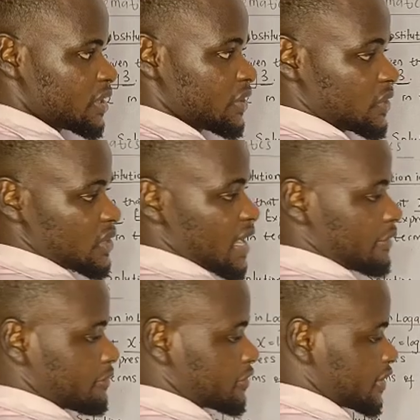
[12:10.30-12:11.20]
we're going to
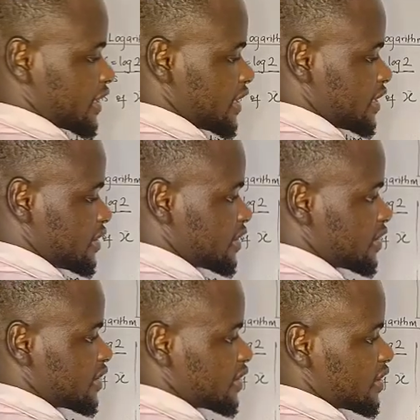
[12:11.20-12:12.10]
have 3.
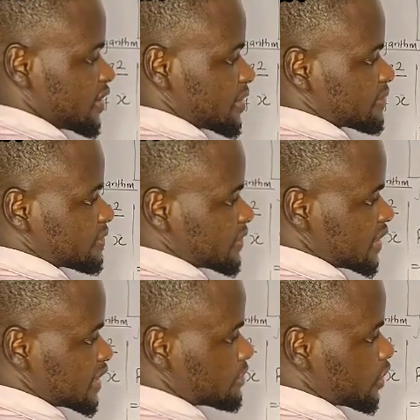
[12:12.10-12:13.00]

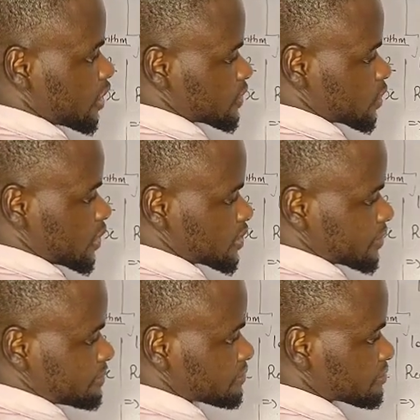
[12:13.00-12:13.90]
This becomes what?
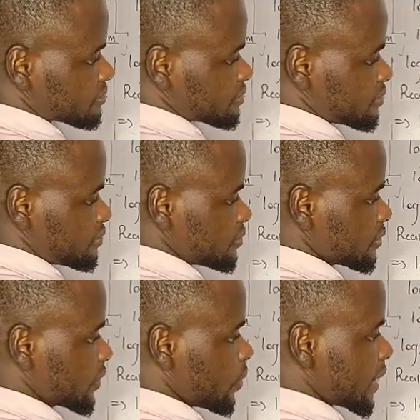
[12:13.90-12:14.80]

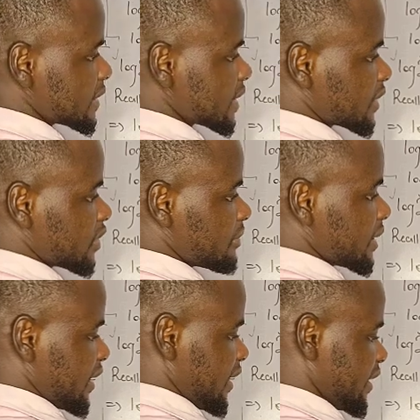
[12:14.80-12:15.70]
Where is that number?
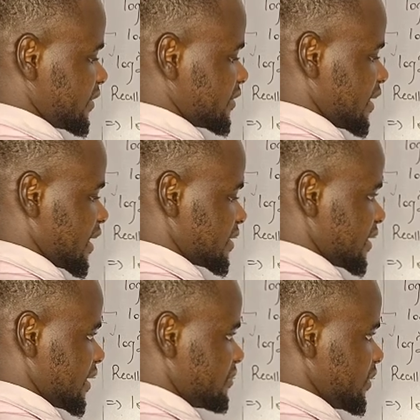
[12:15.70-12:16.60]
Here. That's
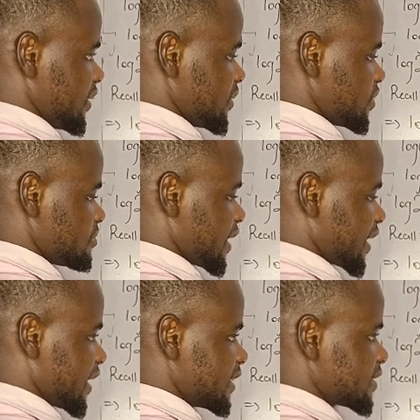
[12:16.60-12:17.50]
into
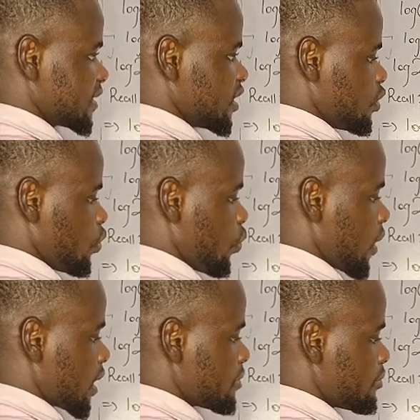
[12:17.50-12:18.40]
bracket
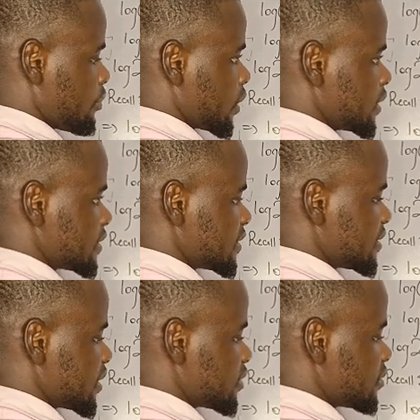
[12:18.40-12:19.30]

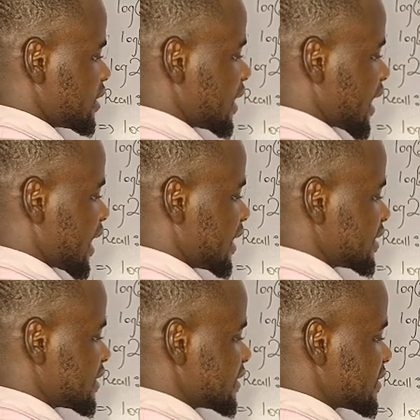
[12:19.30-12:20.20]

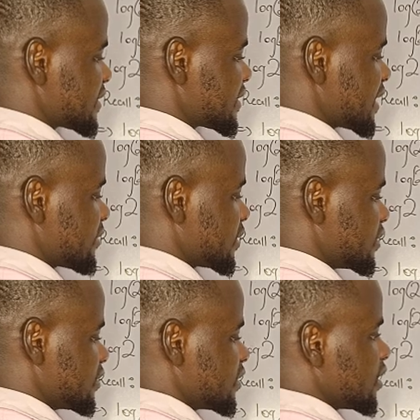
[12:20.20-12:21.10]

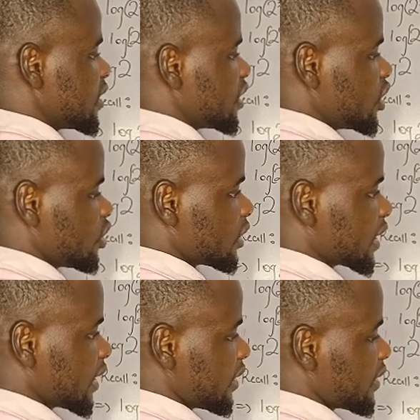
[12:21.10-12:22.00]
1.097.
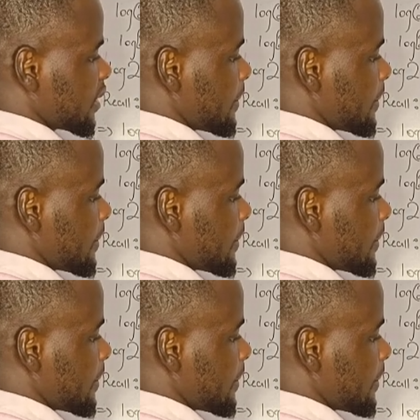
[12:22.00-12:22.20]
Okay,